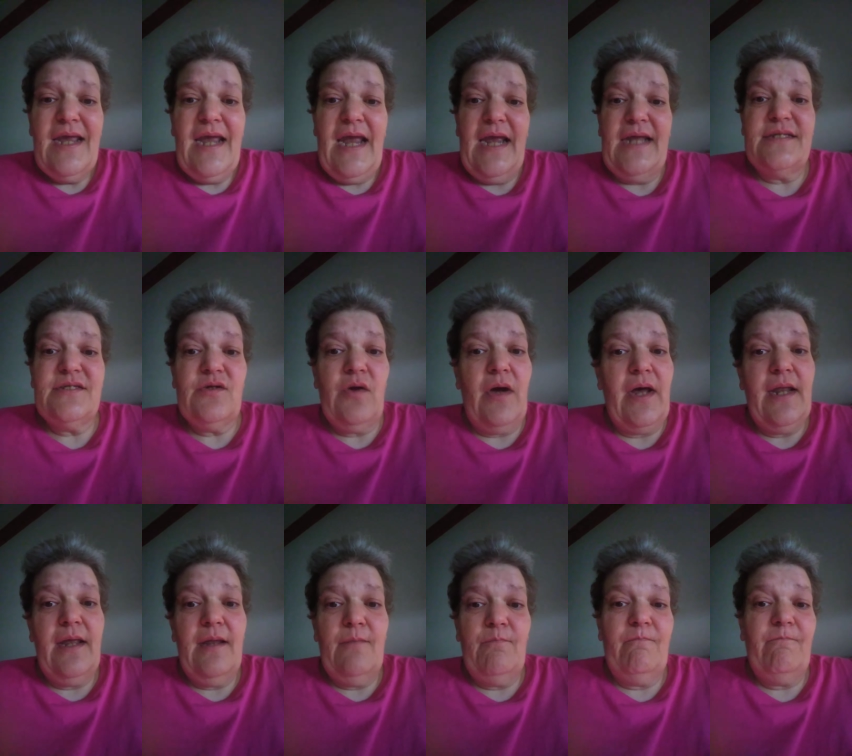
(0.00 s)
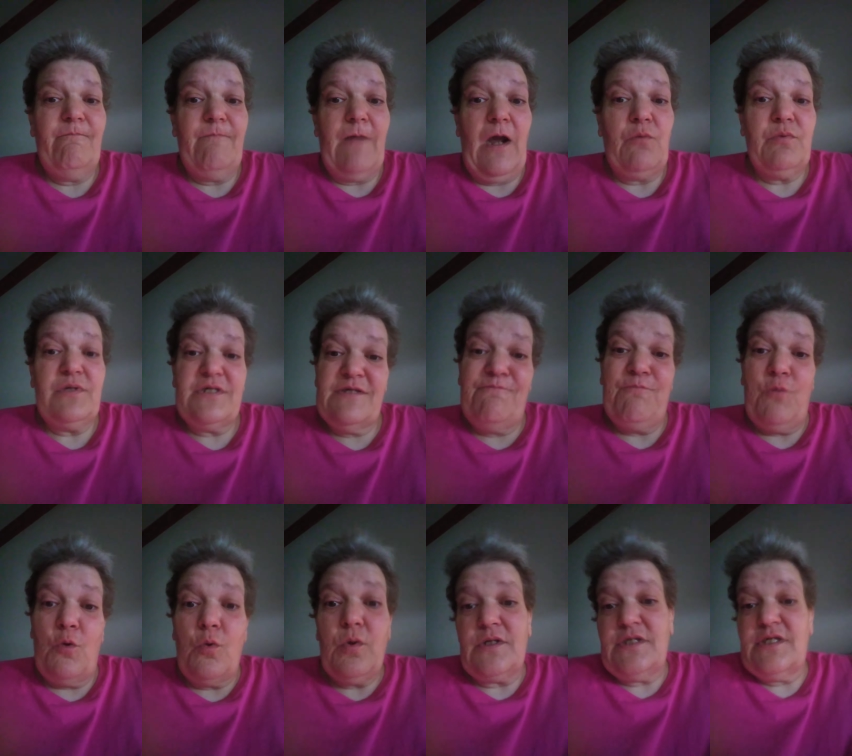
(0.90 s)
And so I, um, I was
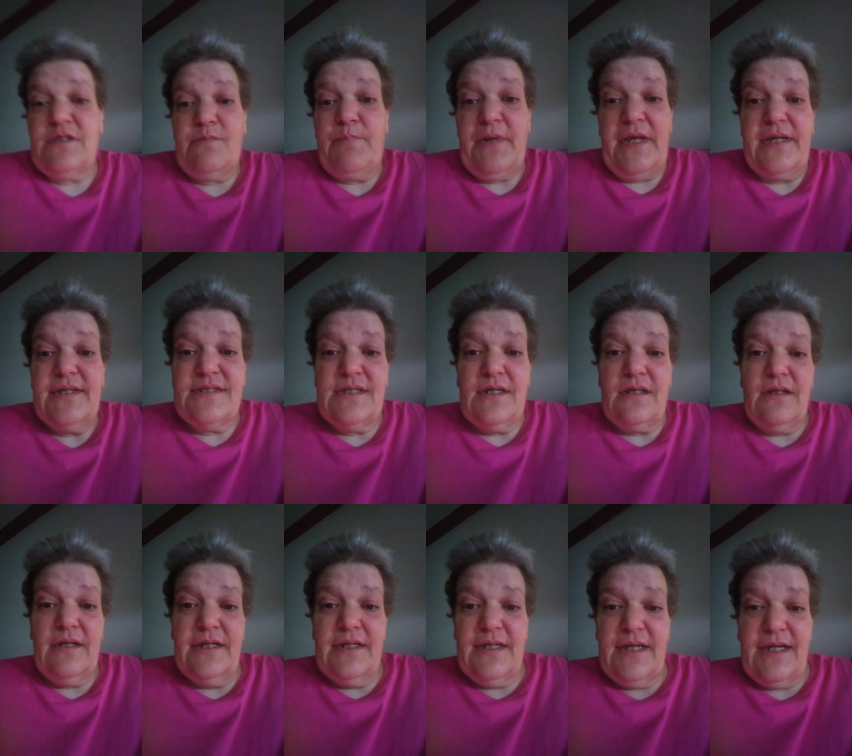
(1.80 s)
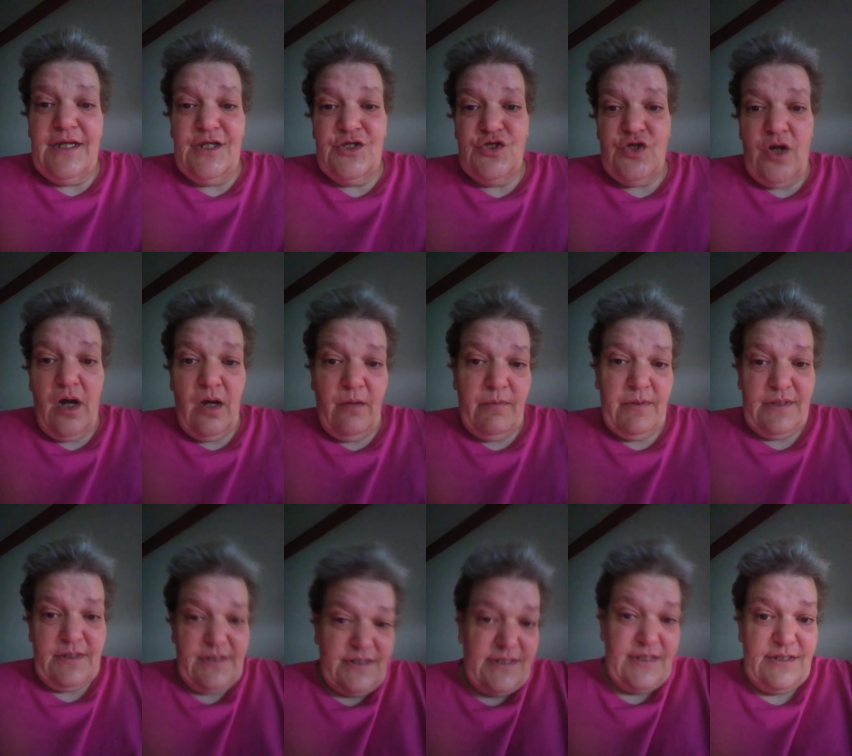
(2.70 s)
forced basically to get a job in
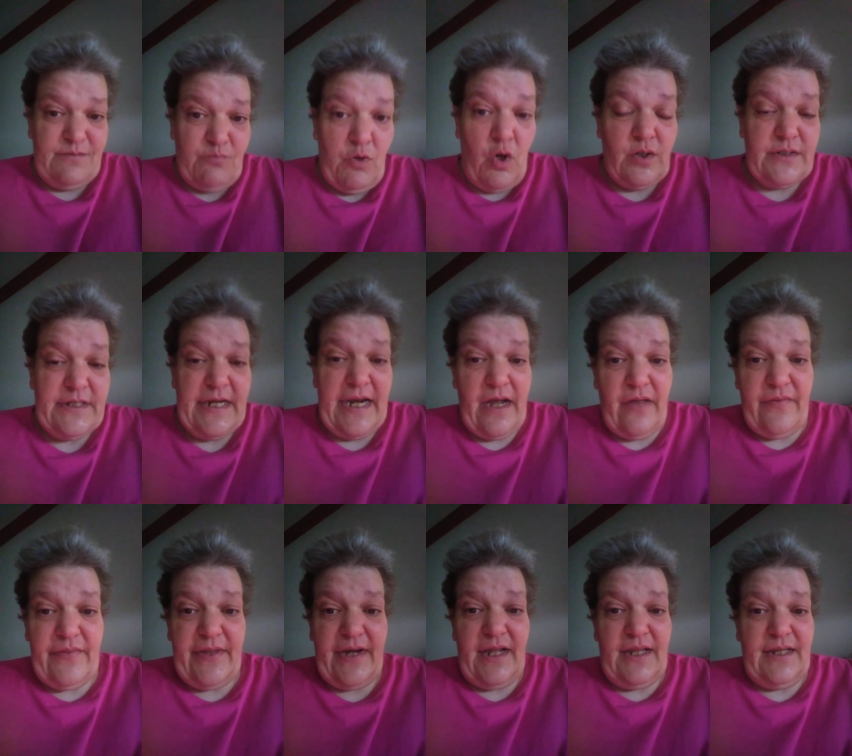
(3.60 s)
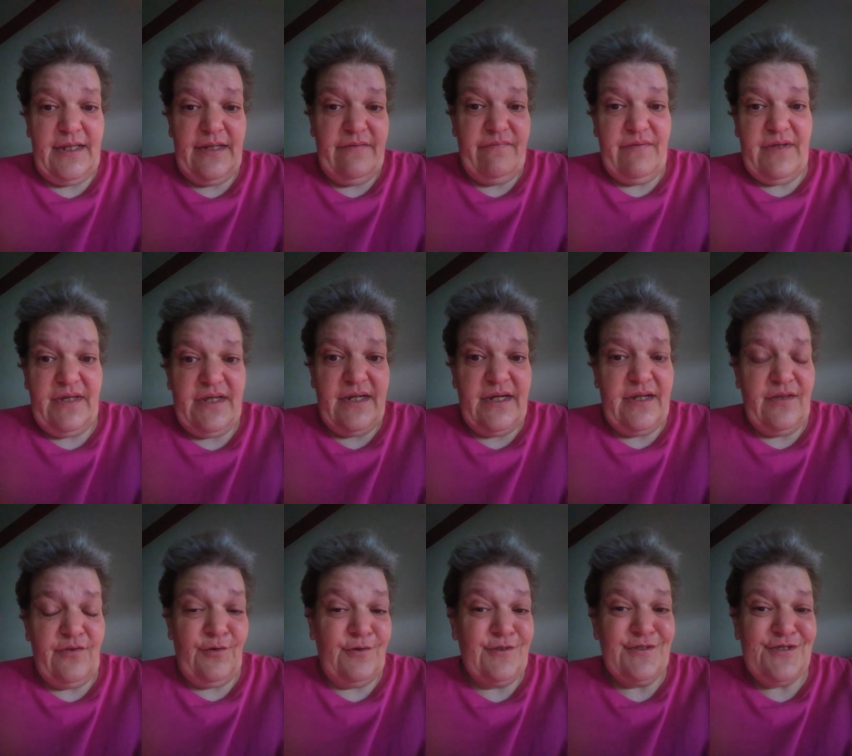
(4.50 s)
this small town that I live in,
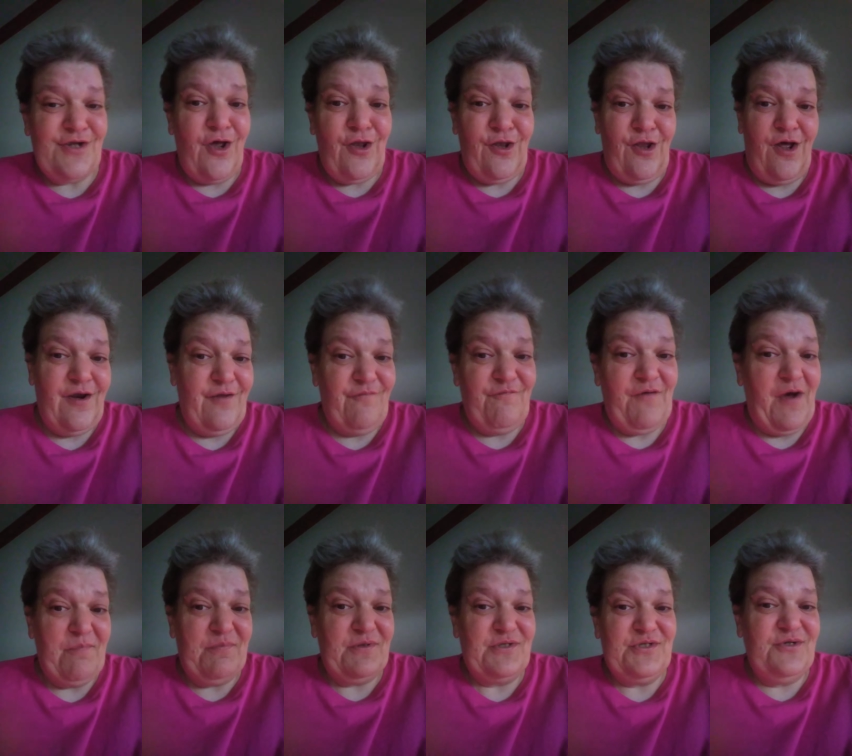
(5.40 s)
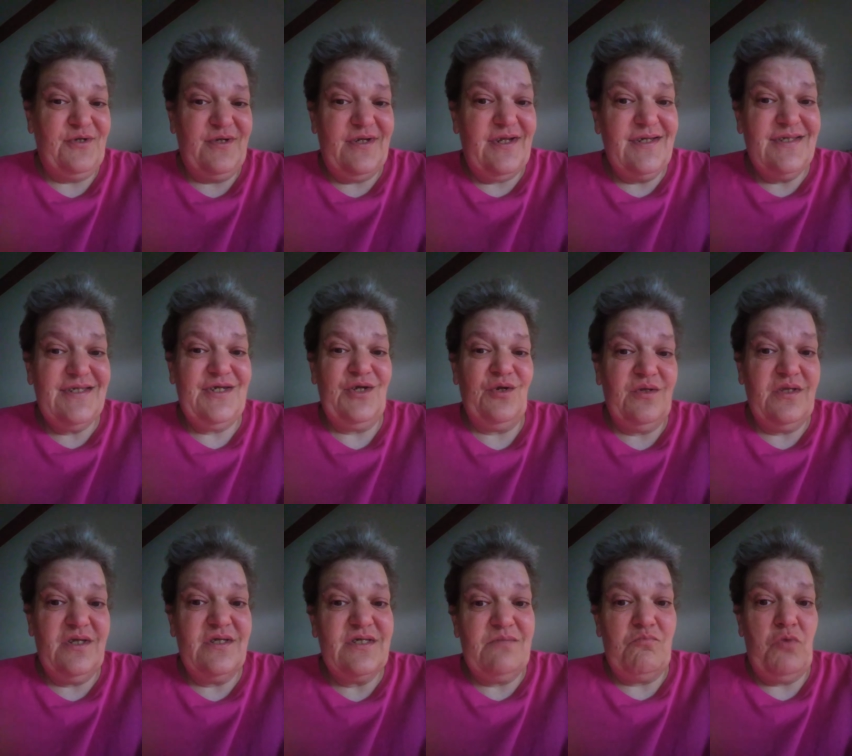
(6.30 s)
and there's not a lot of opportunities here in
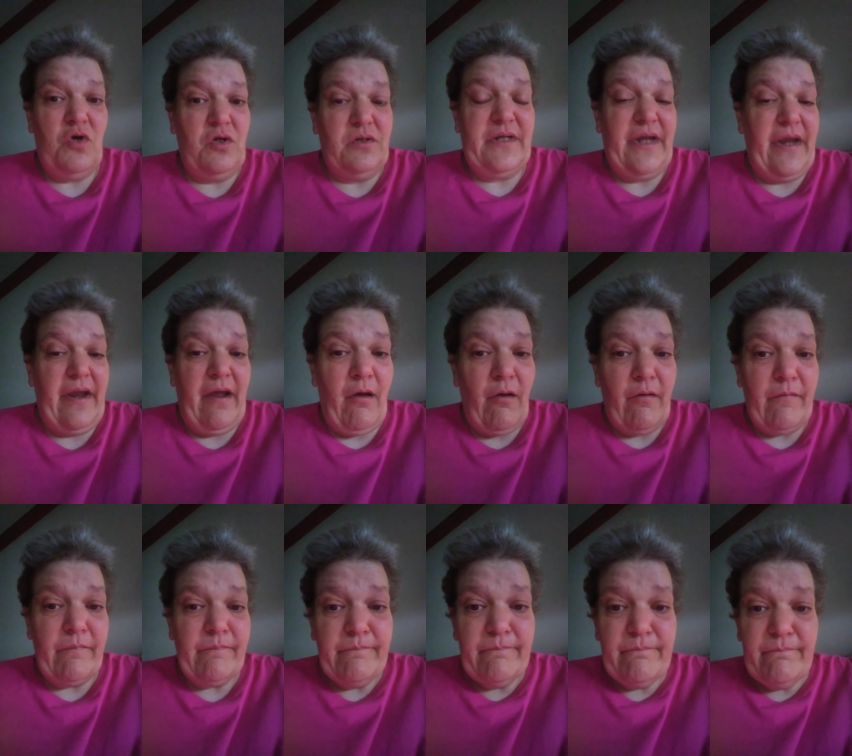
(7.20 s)
this small town.